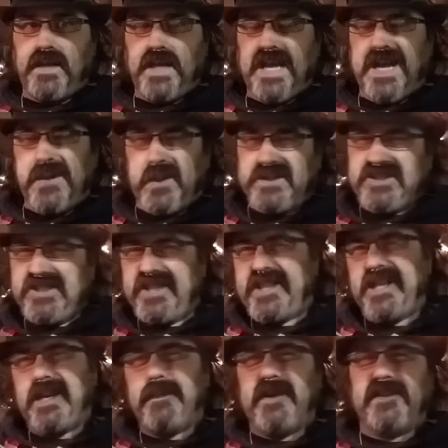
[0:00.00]
I want you to
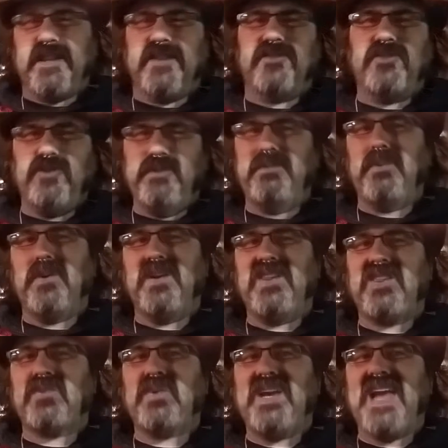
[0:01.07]
think about that.
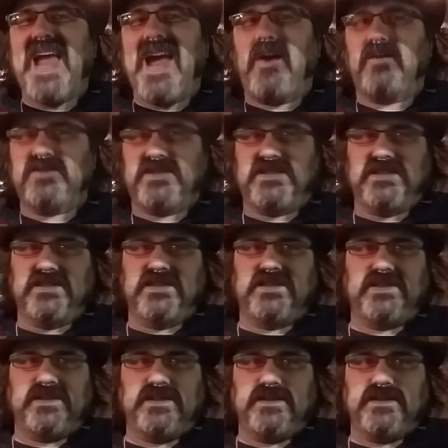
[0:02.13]
2.3 ounces.